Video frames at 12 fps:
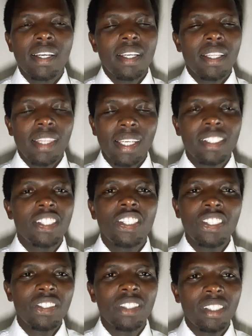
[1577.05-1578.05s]
that
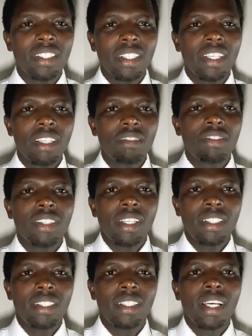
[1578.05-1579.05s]
Jesus gives
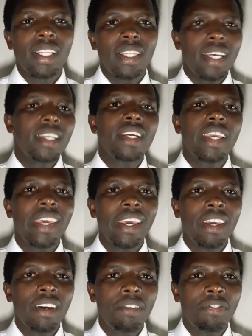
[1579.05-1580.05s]
us, that he
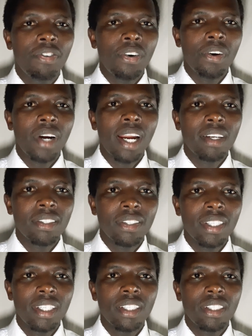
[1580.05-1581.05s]
cared for our
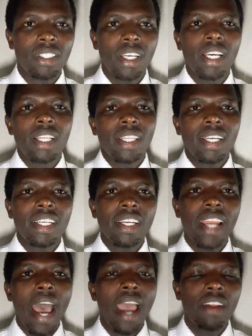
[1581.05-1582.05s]
sins, that he
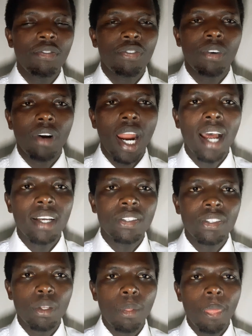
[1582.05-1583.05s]
died for
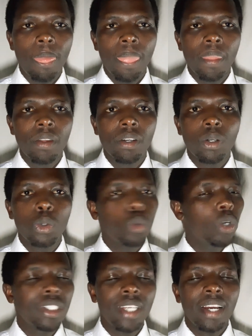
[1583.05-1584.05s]
us,
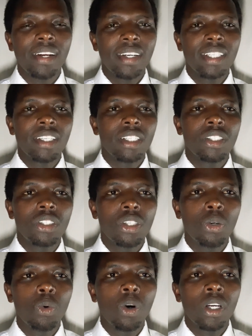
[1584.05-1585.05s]
was our greatest
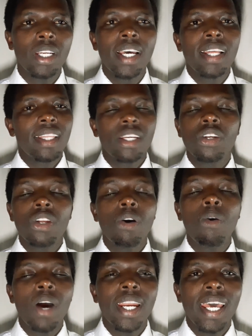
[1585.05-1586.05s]
reward that no
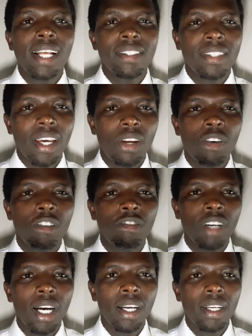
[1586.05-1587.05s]
one else can
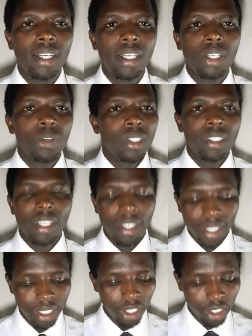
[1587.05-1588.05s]
offer. It was the
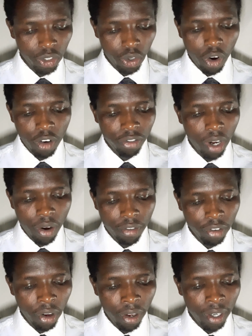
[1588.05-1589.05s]
greatest offer of
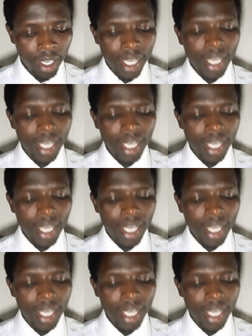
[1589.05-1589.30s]
all.